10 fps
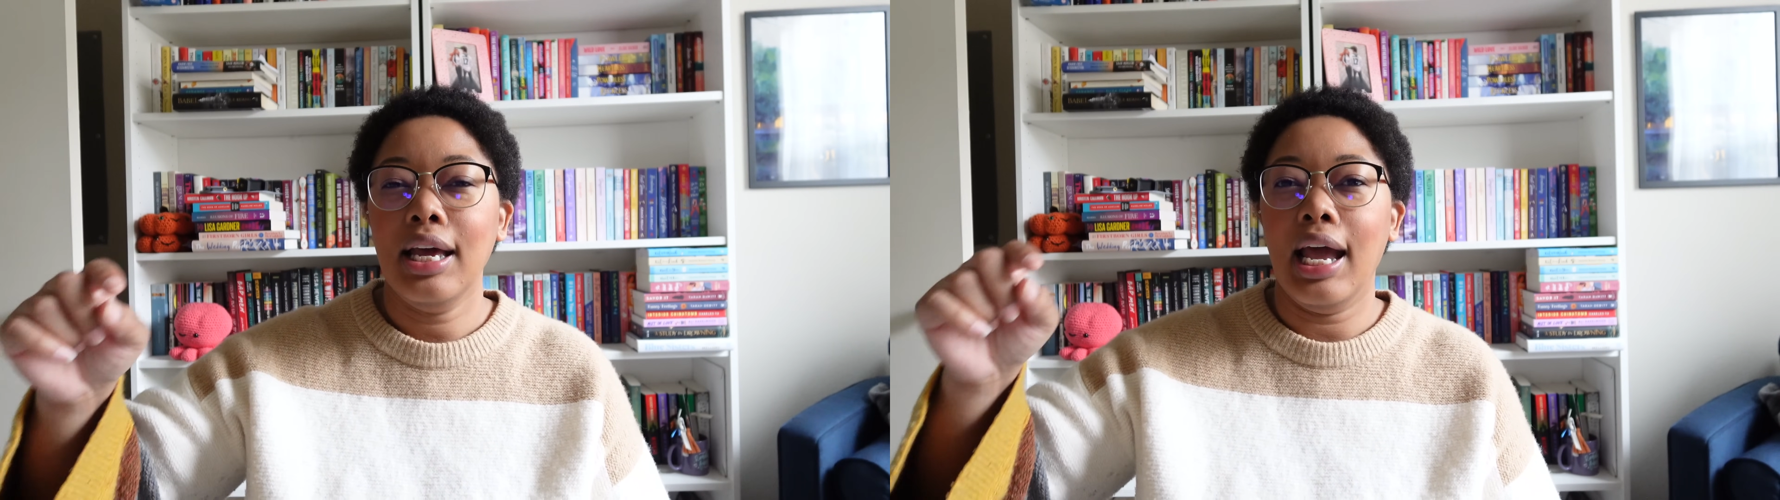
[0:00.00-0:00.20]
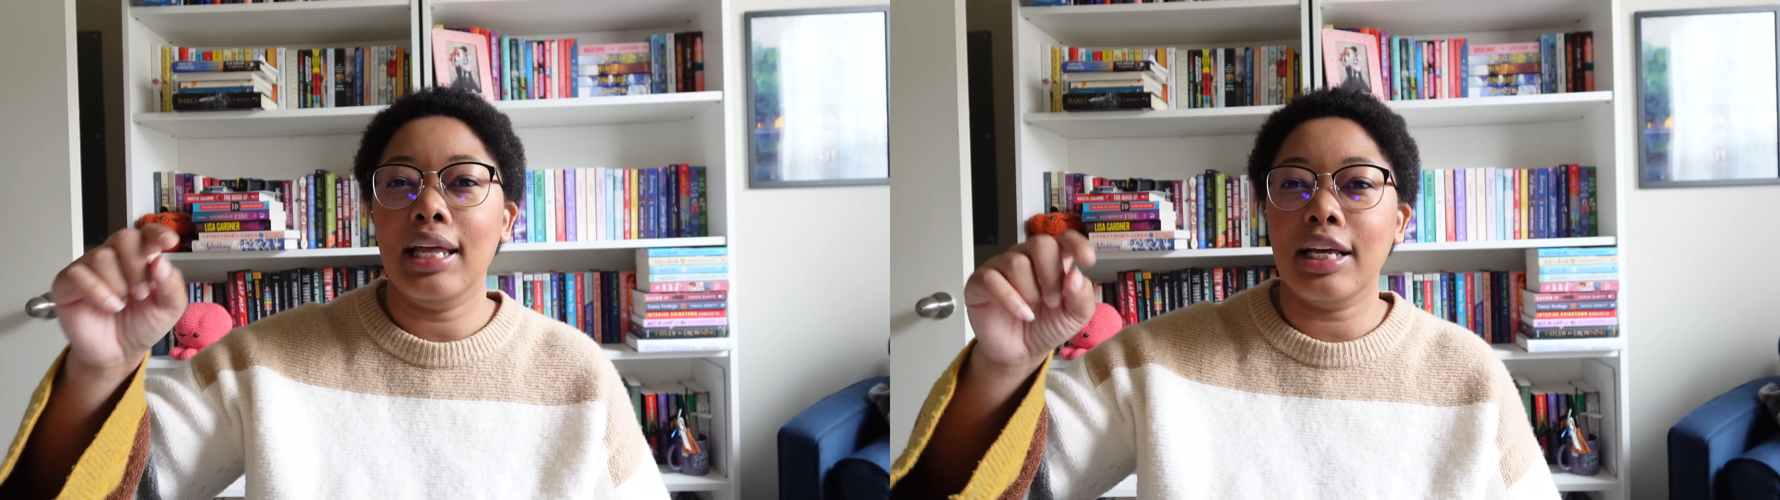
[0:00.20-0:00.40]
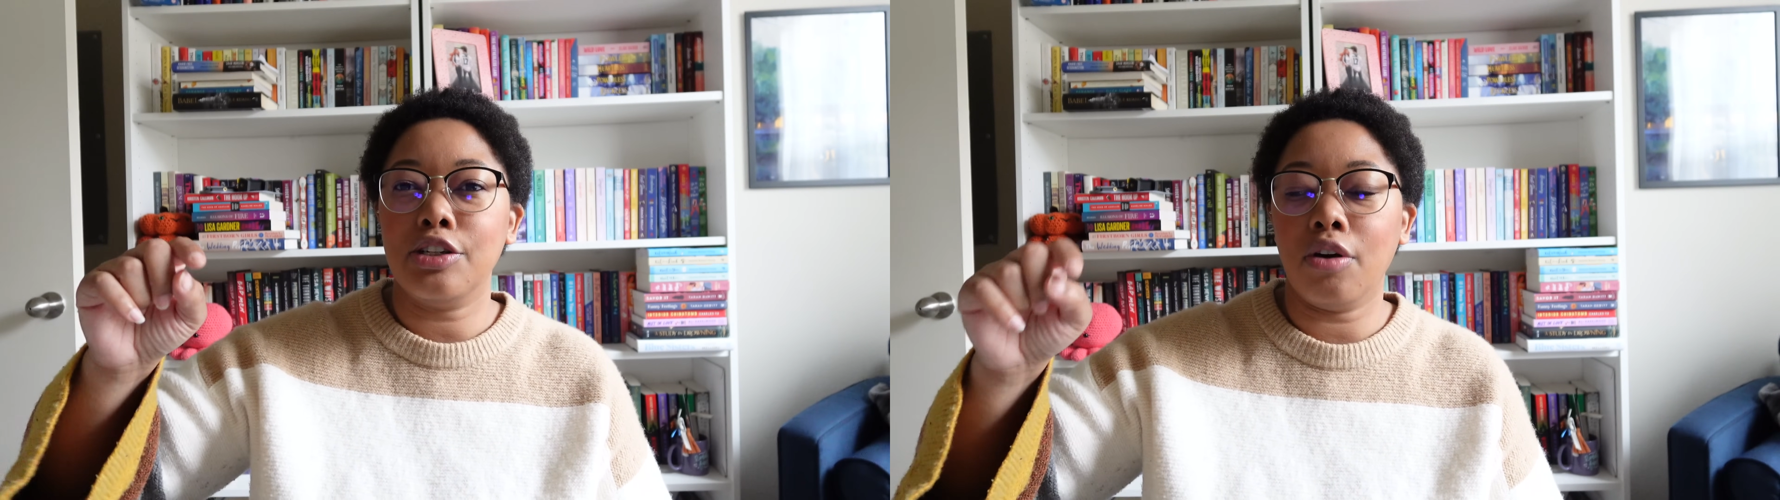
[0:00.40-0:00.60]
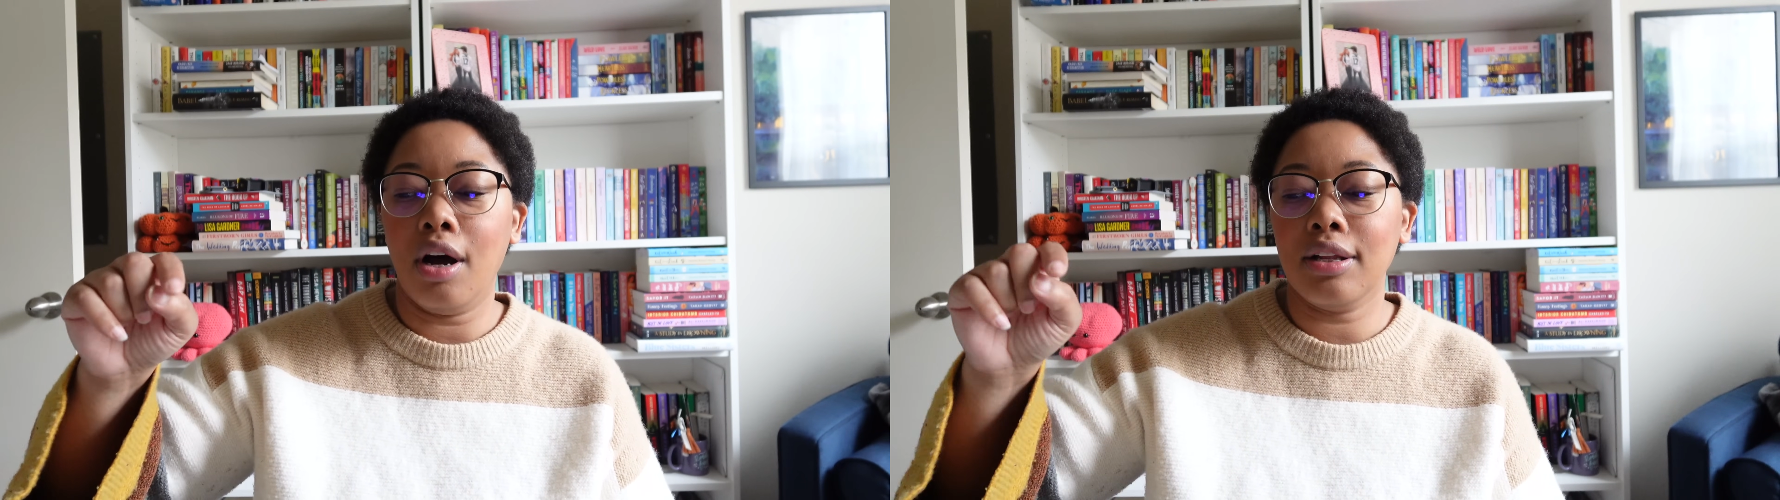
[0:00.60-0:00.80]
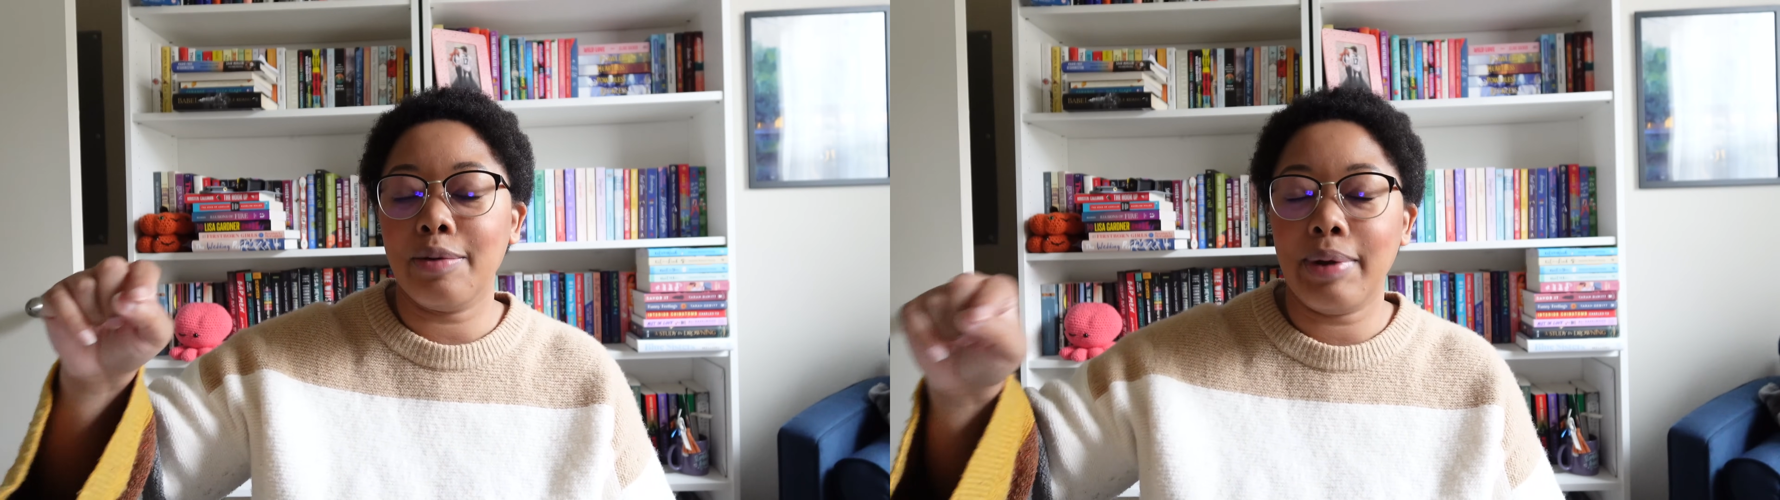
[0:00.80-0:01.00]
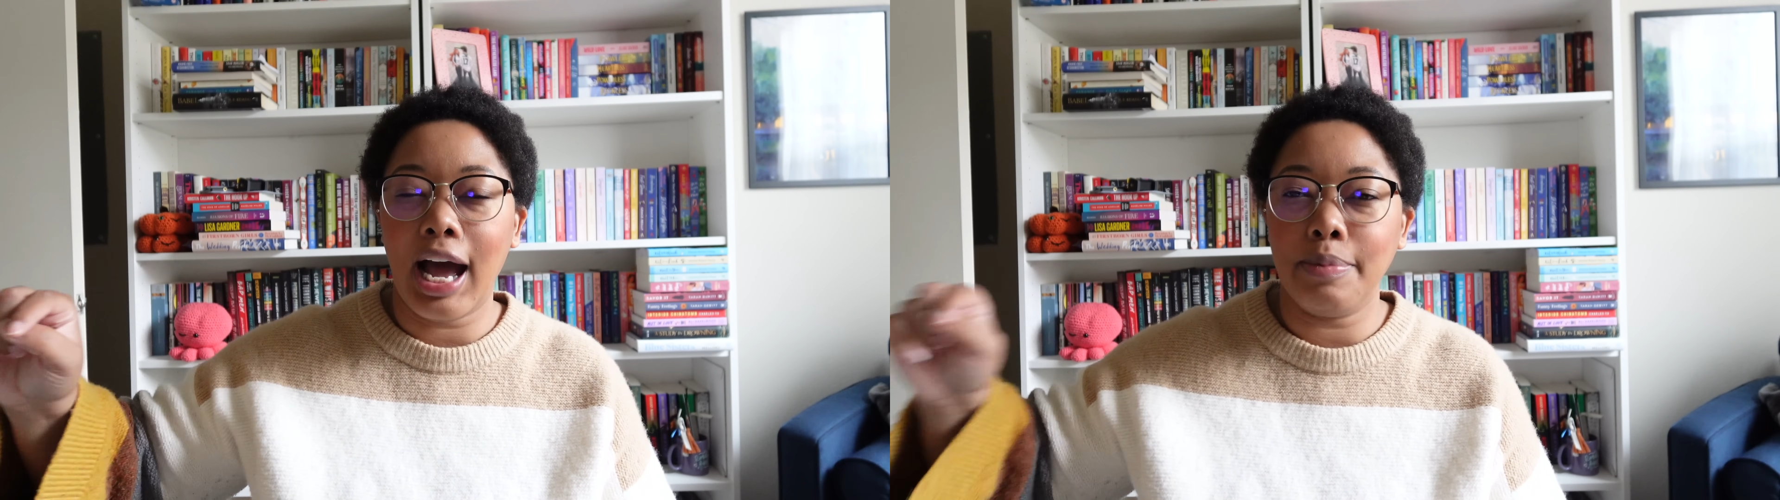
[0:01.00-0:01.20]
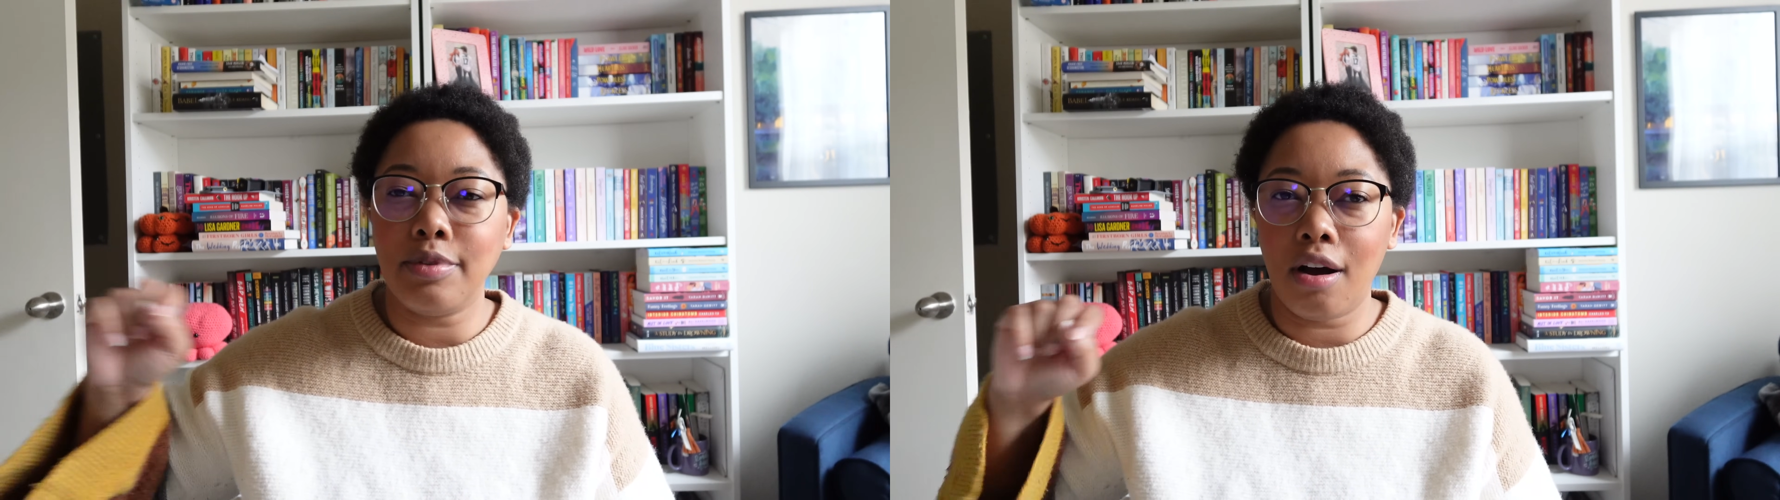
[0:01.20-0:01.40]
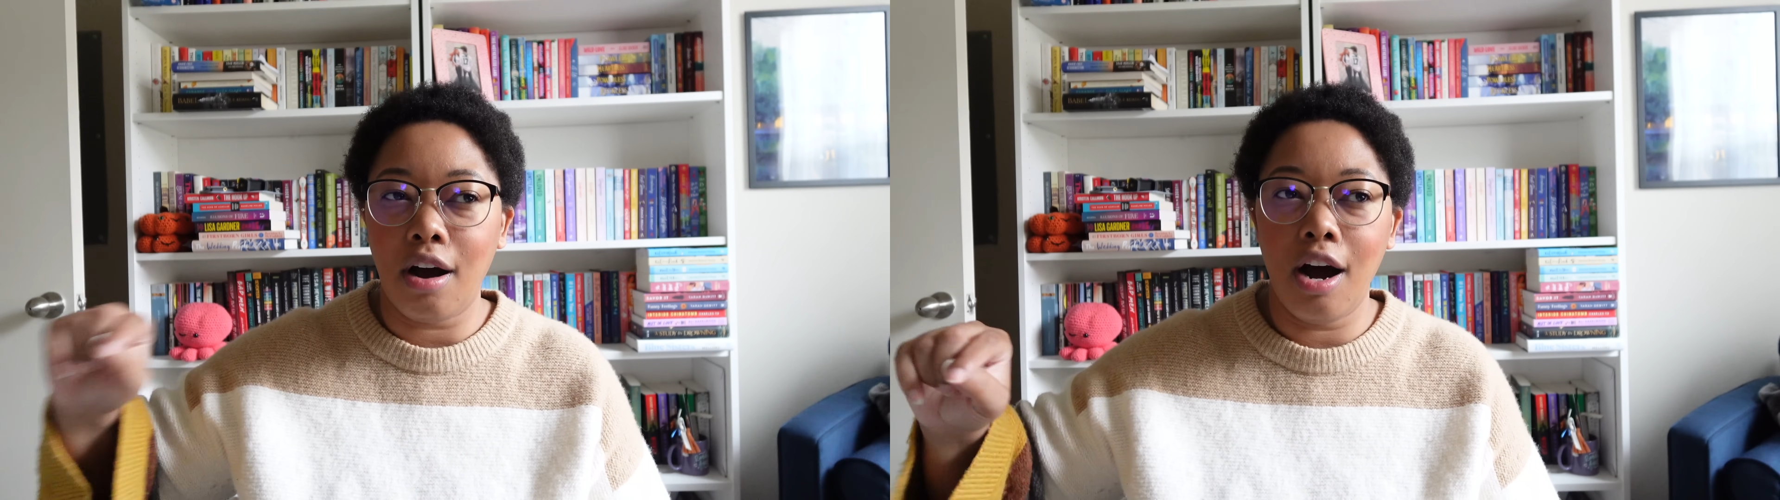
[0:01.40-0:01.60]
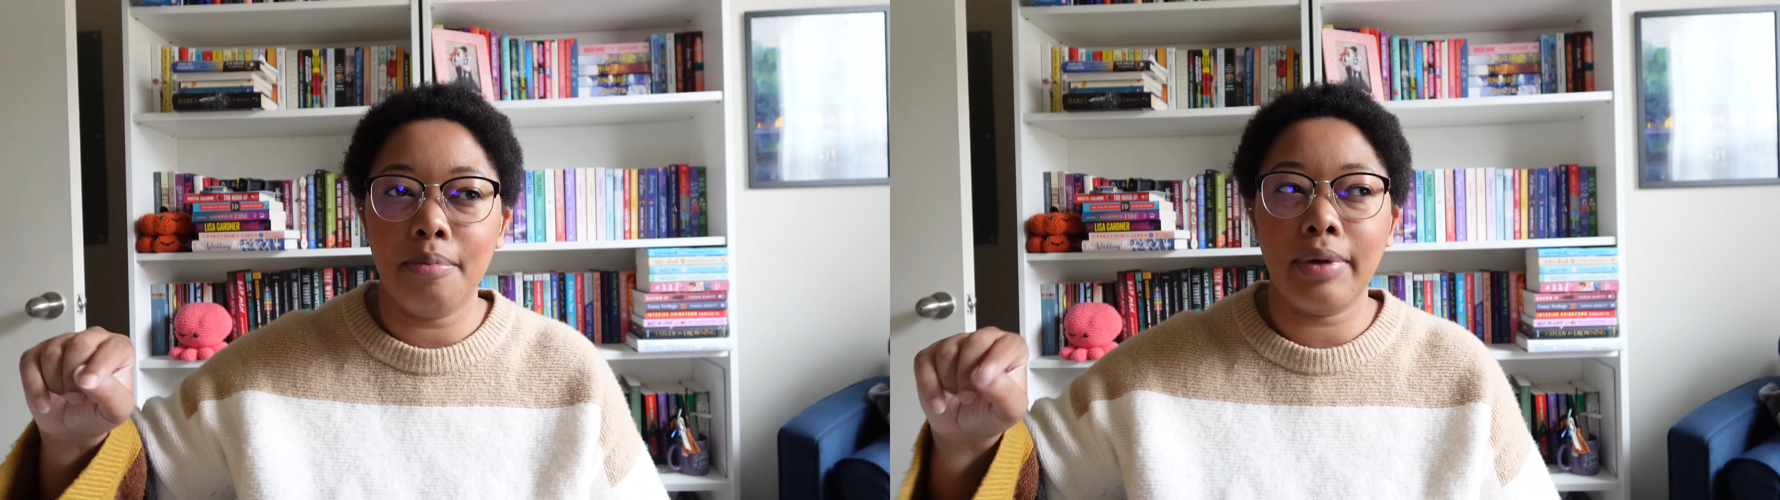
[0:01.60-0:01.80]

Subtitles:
unless you're on libbyapp.com,